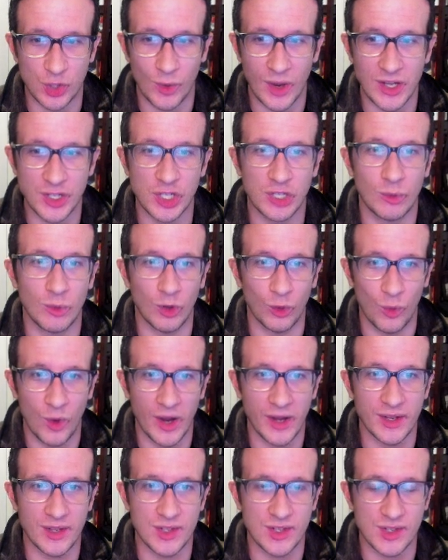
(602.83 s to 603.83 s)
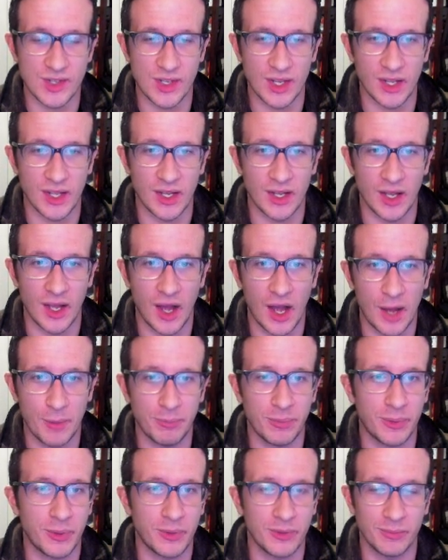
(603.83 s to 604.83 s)
situation where white is
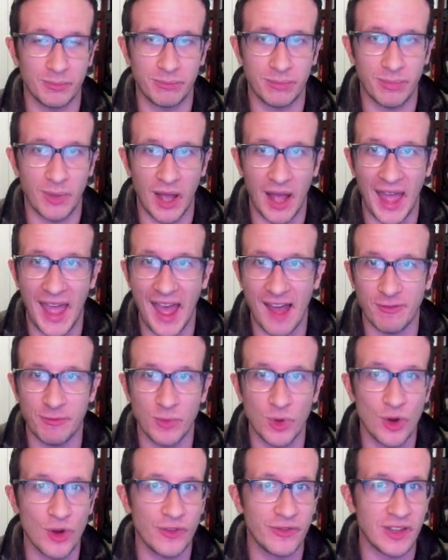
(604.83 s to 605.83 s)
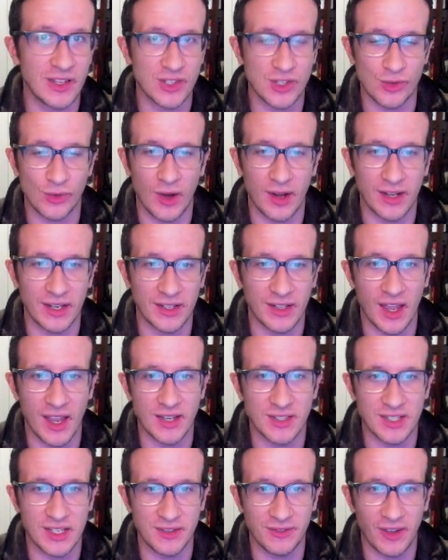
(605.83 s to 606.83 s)
up a half move. He's threatening
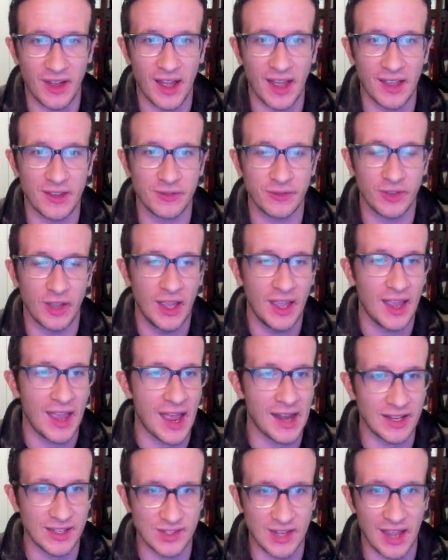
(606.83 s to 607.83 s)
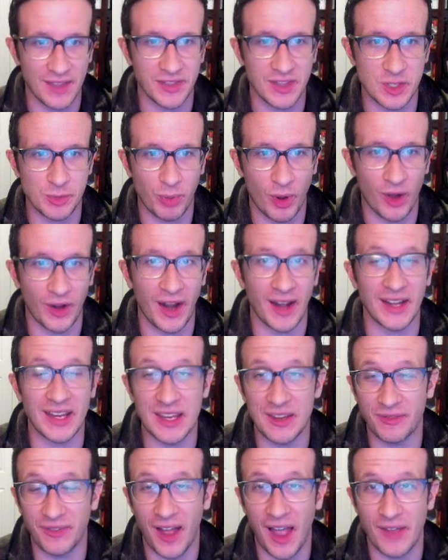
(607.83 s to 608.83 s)
knight d5, and he's got this pawn
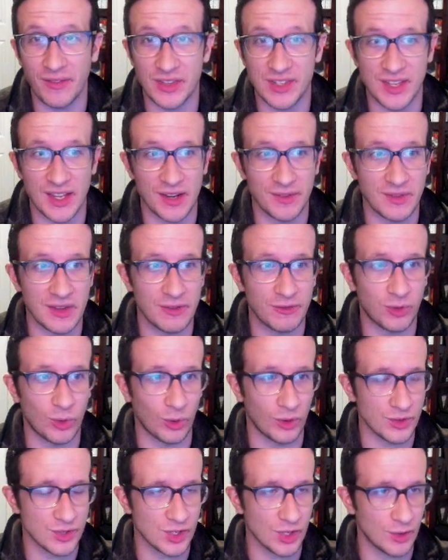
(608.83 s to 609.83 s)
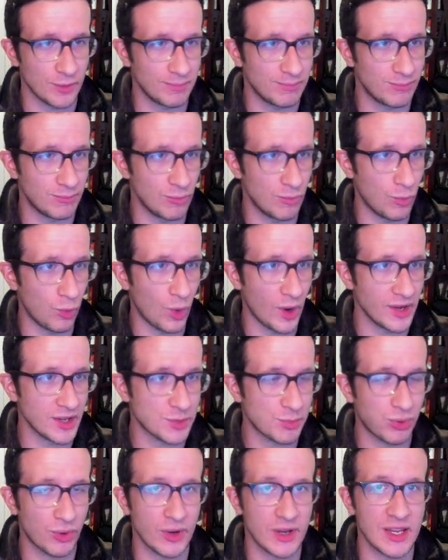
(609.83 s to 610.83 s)
on e5 instead of e4. So
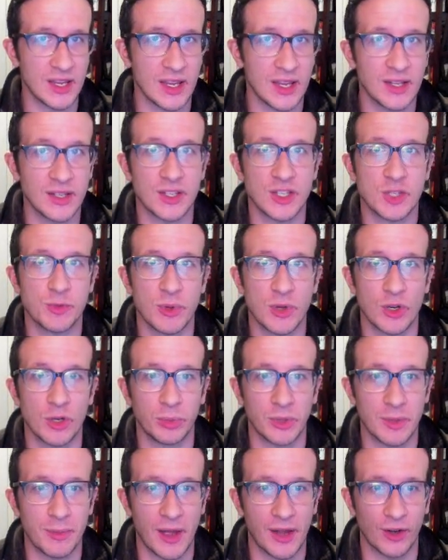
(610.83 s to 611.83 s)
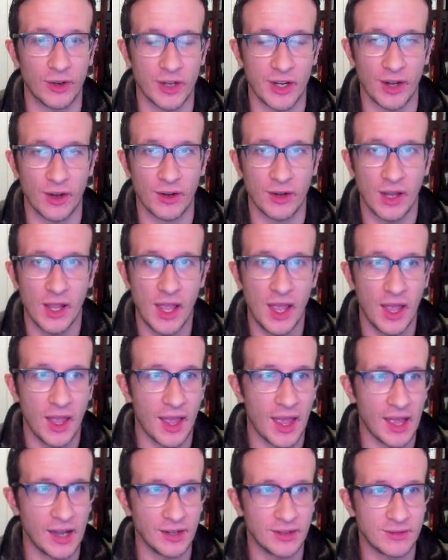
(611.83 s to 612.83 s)
white is pretty indisputably better here.
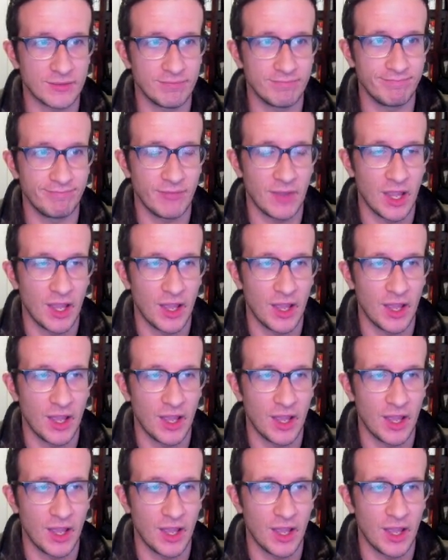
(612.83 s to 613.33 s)
And